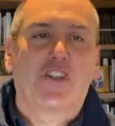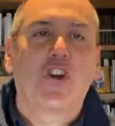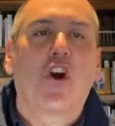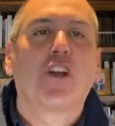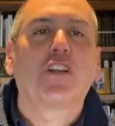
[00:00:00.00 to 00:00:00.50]

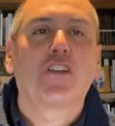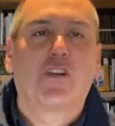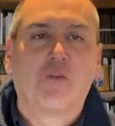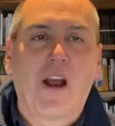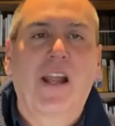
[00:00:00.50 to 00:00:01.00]
starts
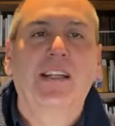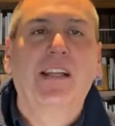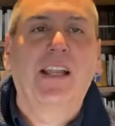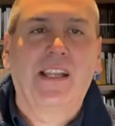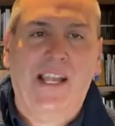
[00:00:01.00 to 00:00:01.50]
right
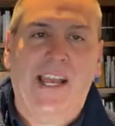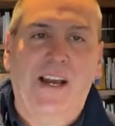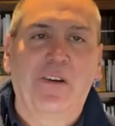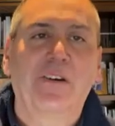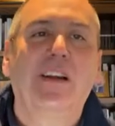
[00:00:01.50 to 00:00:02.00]
now.
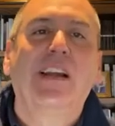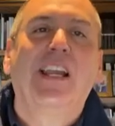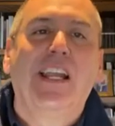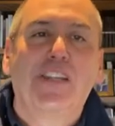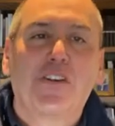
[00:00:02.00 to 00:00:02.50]

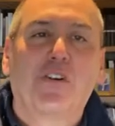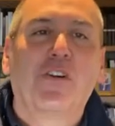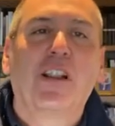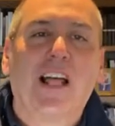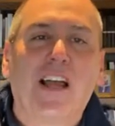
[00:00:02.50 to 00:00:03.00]

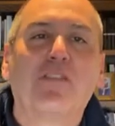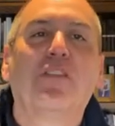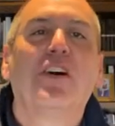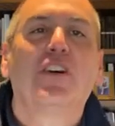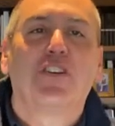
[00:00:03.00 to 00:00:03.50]
Eternal life
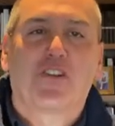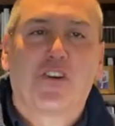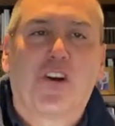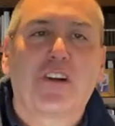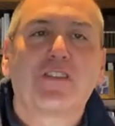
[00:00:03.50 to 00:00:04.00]

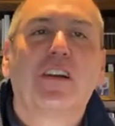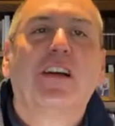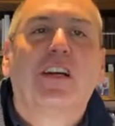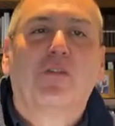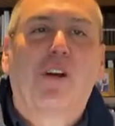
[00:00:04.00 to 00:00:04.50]
starts
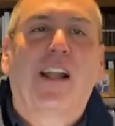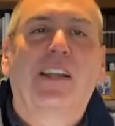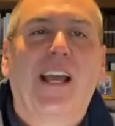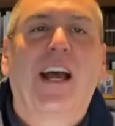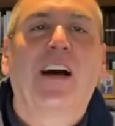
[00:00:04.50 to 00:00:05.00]
right
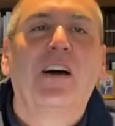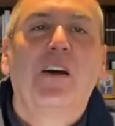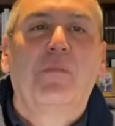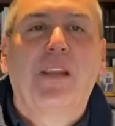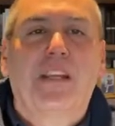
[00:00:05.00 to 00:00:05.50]
now
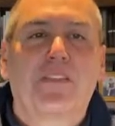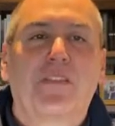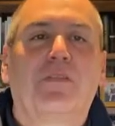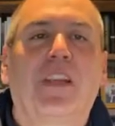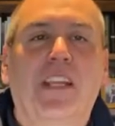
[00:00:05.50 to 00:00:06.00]
because
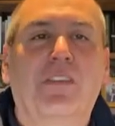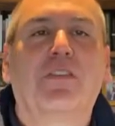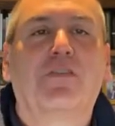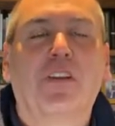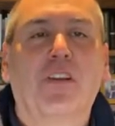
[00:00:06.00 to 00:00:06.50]
of the
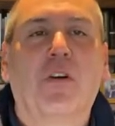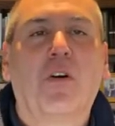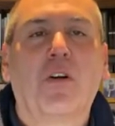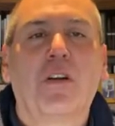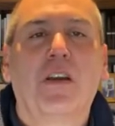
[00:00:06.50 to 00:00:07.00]
gift of the Lord.
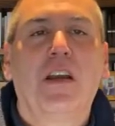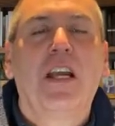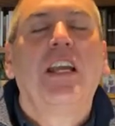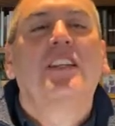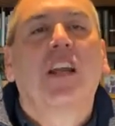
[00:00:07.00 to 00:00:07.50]

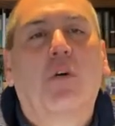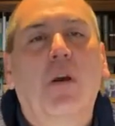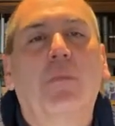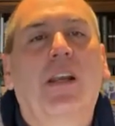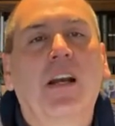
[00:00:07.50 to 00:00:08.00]
Shall
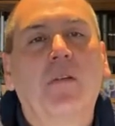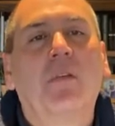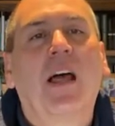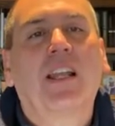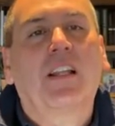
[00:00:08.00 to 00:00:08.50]
we become
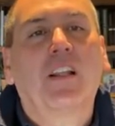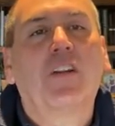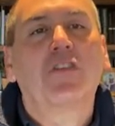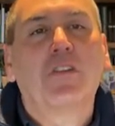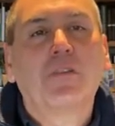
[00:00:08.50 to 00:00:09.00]
like
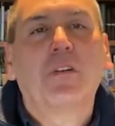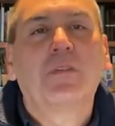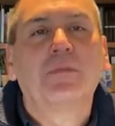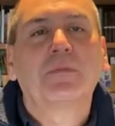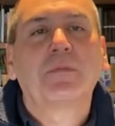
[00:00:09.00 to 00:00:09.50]
little children?